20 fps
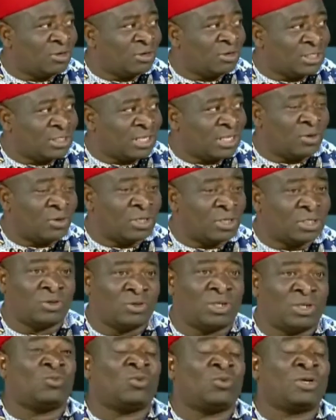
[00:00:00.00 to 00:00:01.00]
state police, so
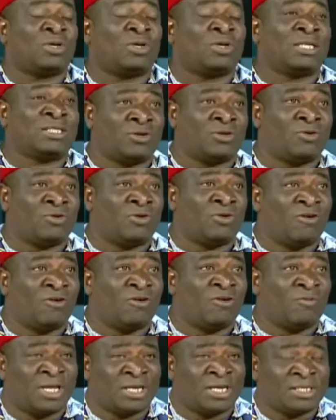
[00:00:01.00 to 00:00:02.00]
that we can secure our
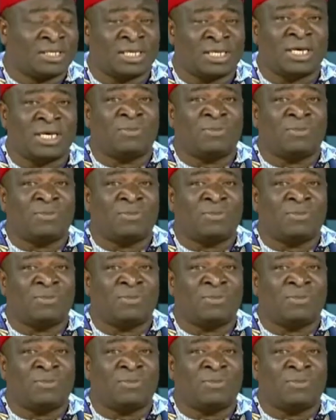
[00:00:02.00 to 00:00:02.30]
borders.